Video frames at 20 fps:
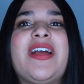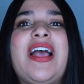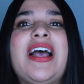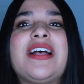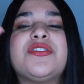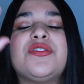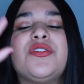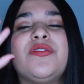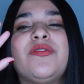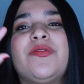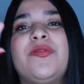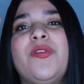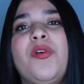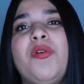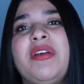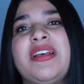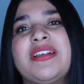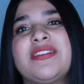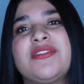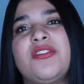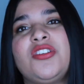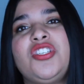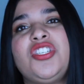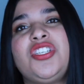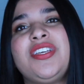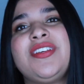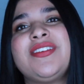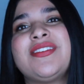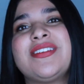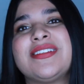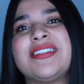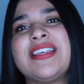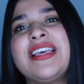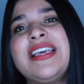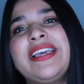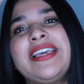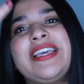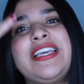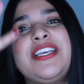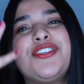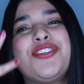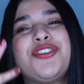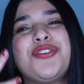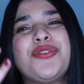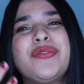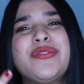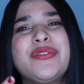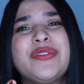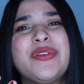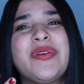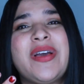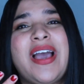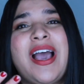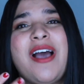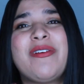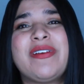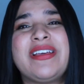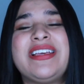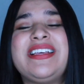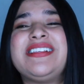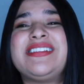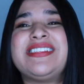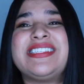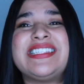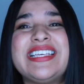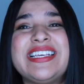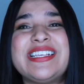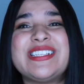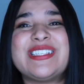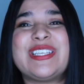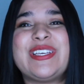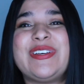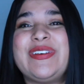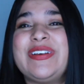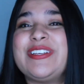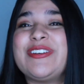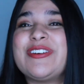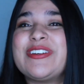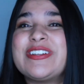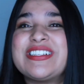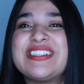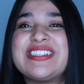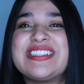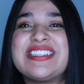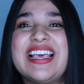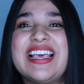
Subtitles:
As you focus on Jesus, he shows you how he sees you, and you're just